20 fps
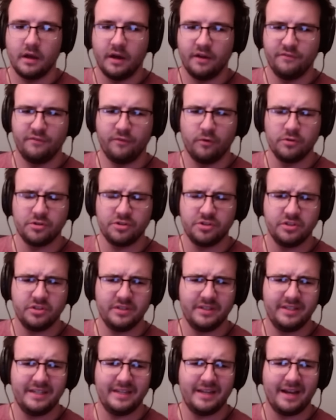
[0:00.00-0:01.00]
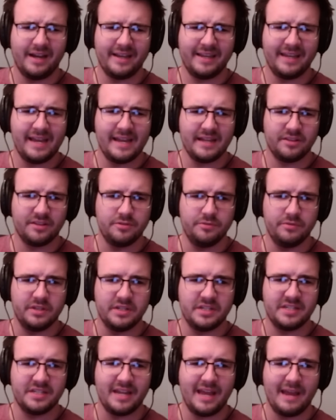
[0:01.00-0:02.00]
Unfortunately, I can't do the
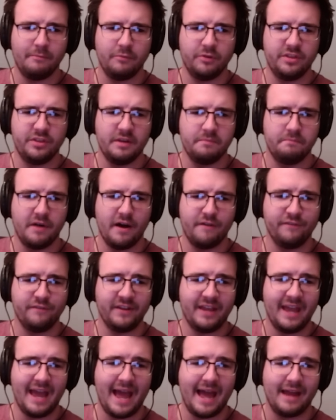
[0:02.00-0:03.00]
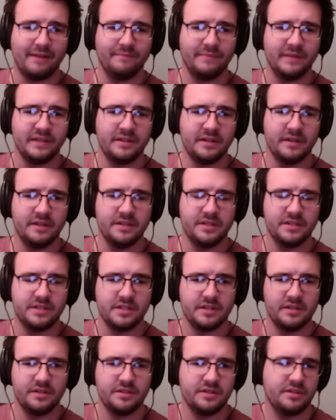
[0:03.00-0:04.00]
same with the above cat because